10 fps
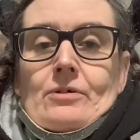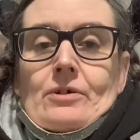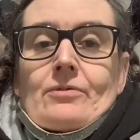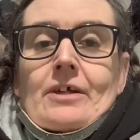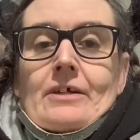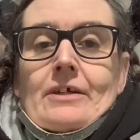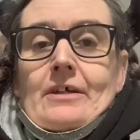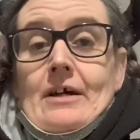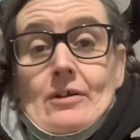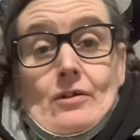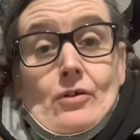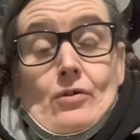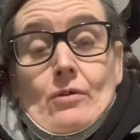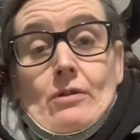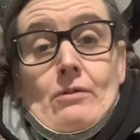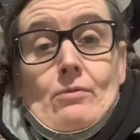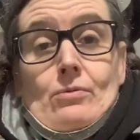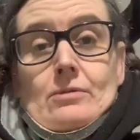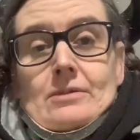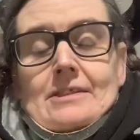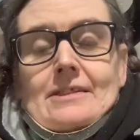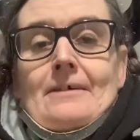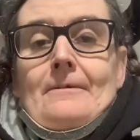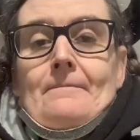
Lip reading: on correctly under the girth of the horse.